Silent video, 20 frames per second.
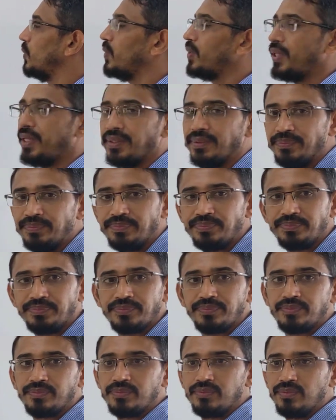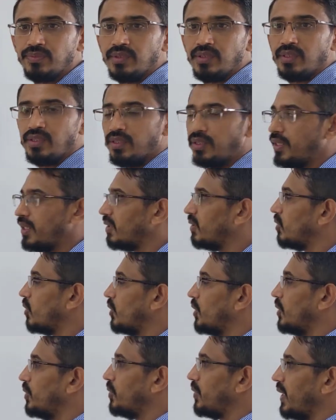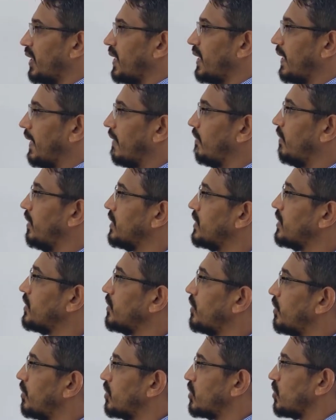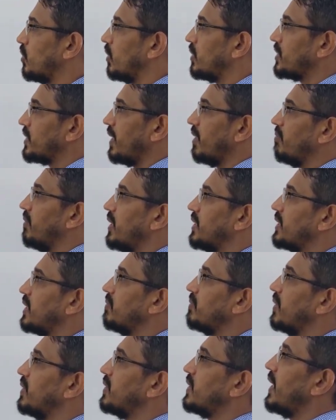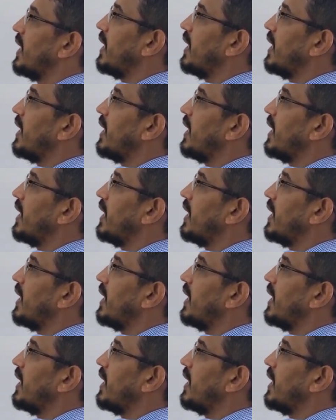look here, Here don't need to do any calculations, you have to solve step by step. This is